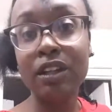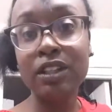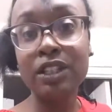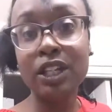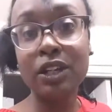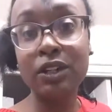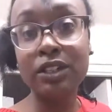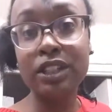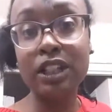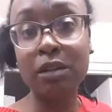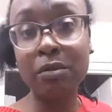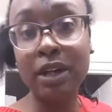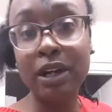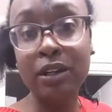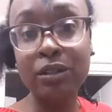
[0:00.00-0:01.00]
So it took
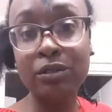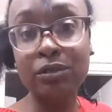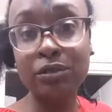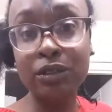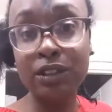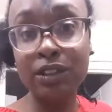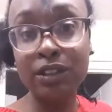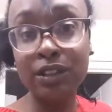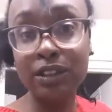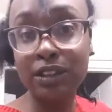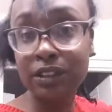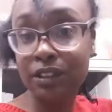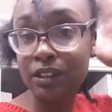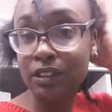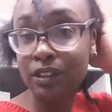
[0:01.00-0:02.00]
about
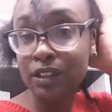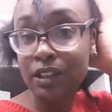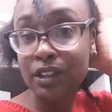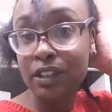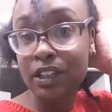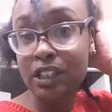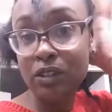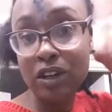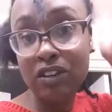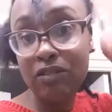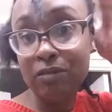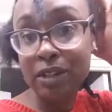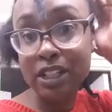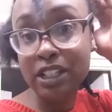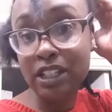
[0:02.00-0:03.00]

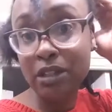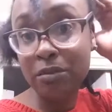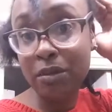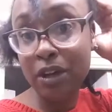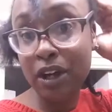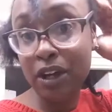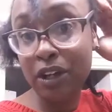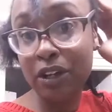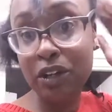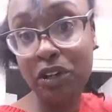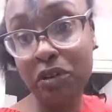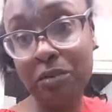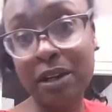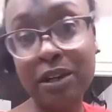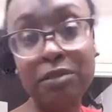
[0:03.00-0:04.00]
12 minutes to
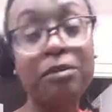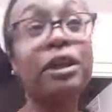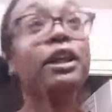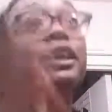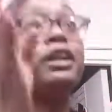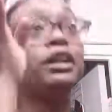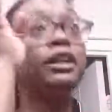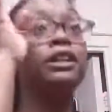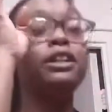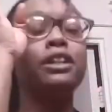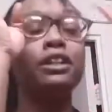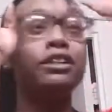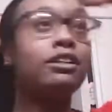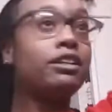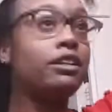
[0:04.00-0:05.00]
comb out my
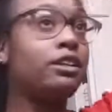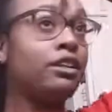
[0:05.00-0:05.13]
hair